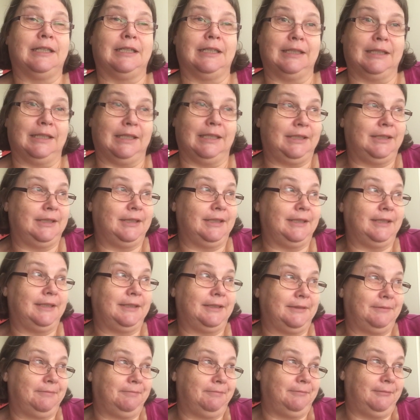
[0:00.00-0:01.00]
That's it,
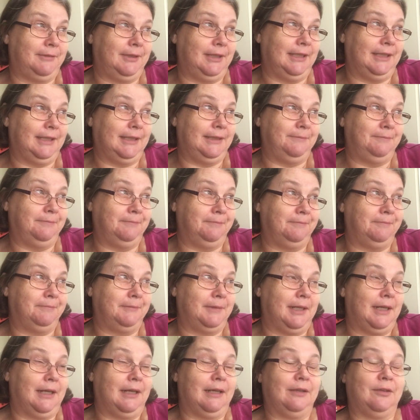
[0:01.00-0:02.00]
really.
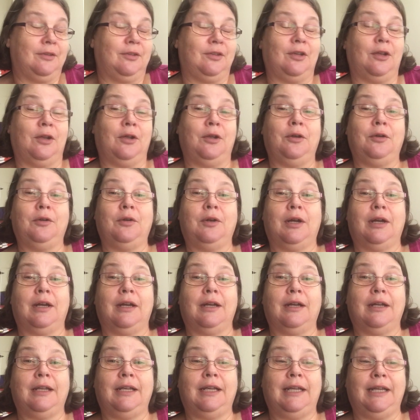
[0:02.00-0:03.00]
So
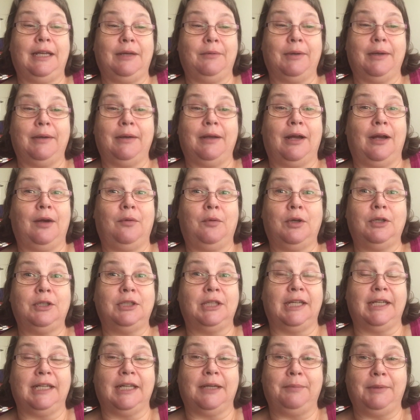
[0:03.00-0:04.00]
anyway, I won't
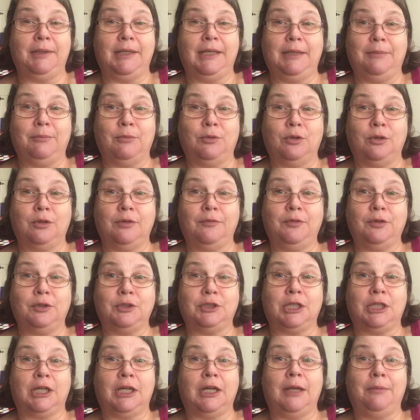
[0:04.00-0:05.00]
take up any more of your
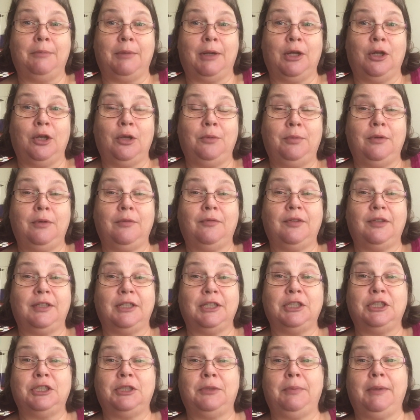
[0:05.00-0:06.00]
time. I hope you've
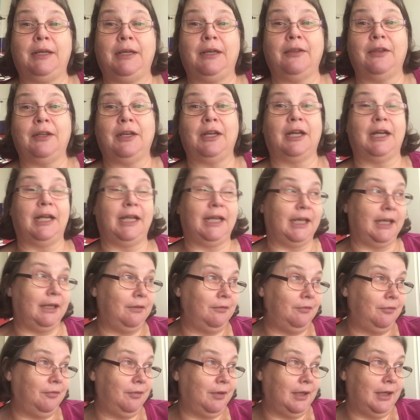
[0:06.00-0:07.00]
stitched better than I have.
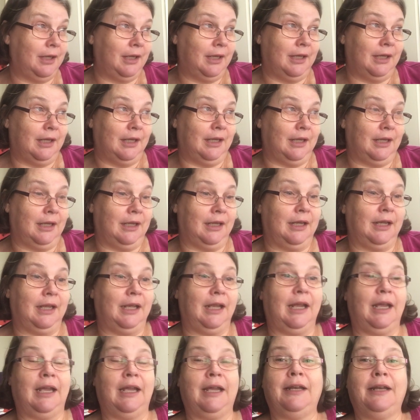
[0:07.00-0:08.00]

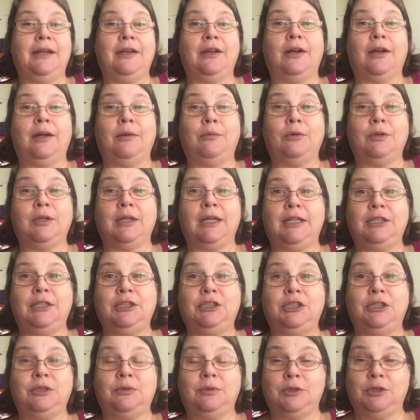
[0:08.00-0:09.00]
And I will
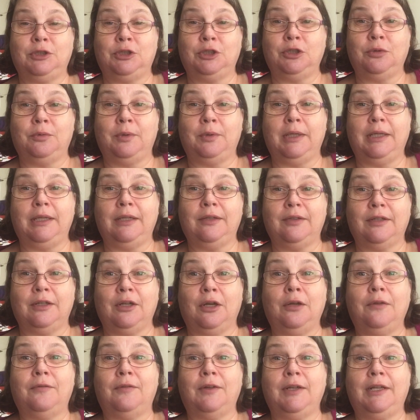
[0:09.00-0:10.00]
catch you in 2 weeks, and
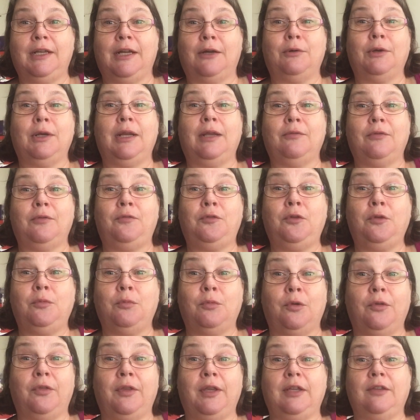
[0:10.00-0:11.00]
hopefully I will have a few
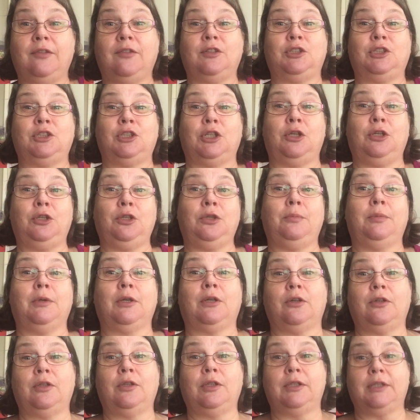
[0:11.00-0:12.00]
more things to show you,
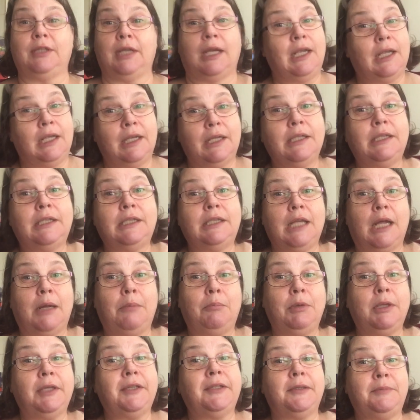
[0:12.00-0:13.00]
because
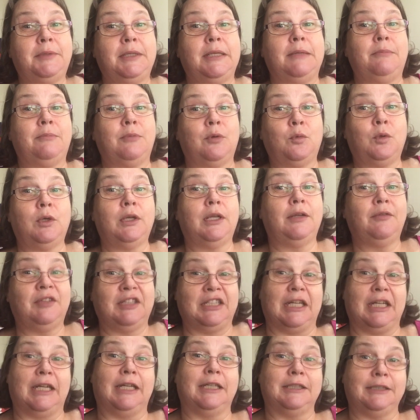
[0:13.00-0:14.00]
Sampler September will have
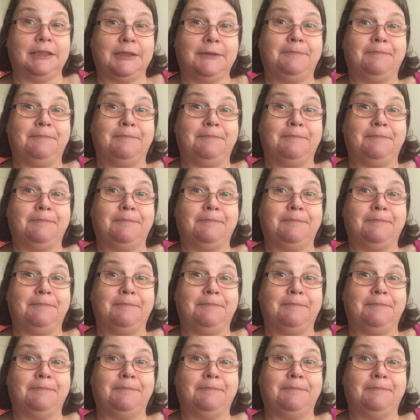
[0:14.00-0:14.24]
started.